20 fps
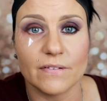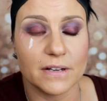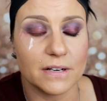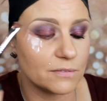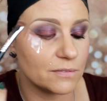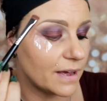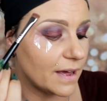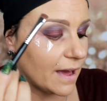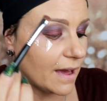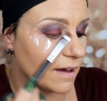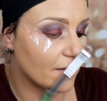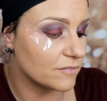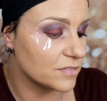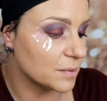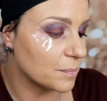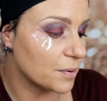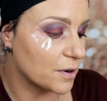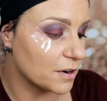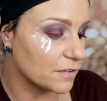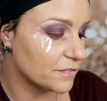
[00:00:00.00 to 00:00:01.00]
I don't have
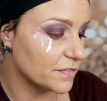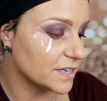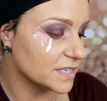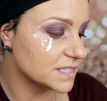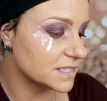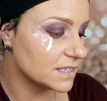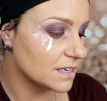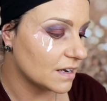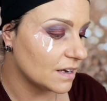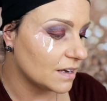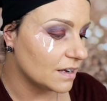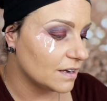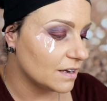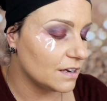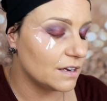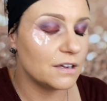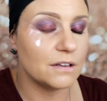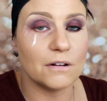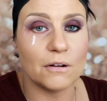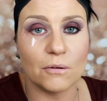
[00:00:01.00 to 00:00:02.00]
the perfect,
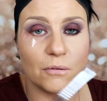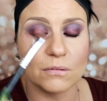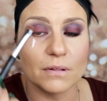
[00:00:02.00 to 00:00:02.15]
you know,